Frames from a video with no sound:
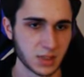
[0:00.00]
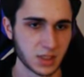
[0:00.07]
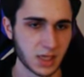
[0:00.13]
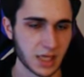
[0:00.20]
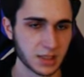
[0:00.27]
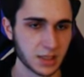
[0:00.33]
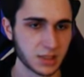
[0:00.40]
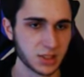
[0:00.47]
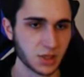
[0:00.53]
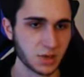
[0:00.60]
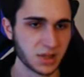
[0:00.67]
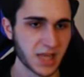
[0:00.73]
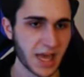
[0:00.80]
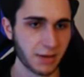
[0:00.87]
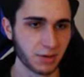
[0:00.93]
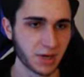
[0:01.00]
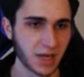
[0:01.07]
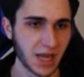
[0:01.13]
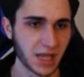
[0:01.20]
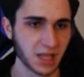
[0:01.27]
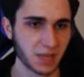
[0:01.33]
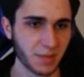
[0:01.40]
And in doing that, we're gonna
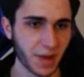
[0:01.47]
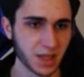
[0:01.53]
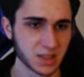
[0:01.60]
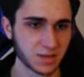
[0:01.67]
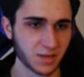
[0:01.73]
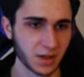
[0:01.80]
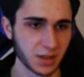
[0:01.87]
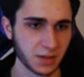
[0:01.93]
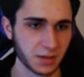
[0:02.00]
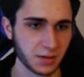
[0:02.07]
end the boss fight.